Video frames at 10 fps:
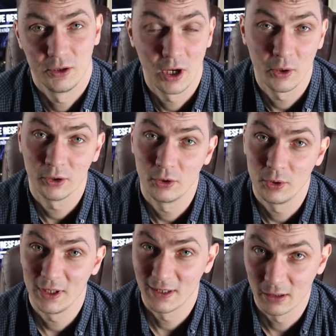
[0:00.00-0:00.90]
You're going to
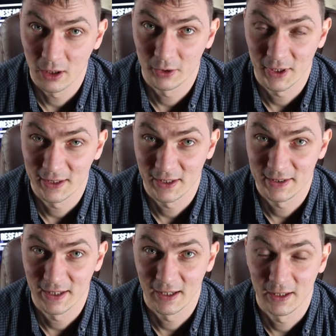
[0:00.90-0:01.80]
read a lot, as I
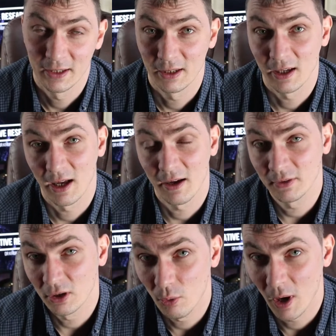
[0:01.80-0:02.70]
said, and
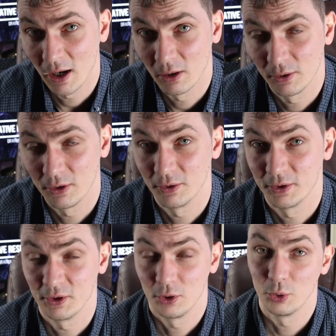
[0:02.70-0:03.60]
after a while you'll,
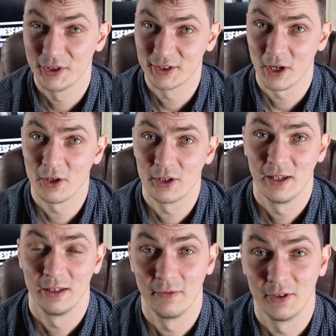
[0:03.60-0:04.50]
you'll start,
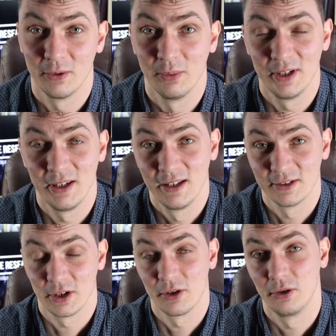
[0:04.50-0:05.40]
inevitably
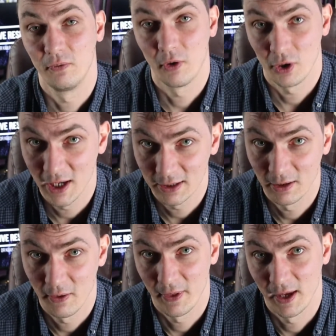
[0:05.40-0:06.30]
start to
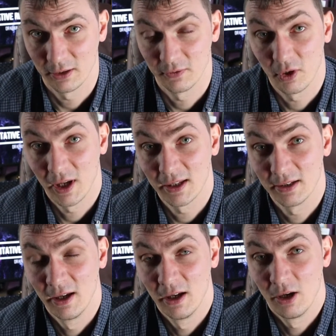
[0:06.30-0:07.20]
forget things, forget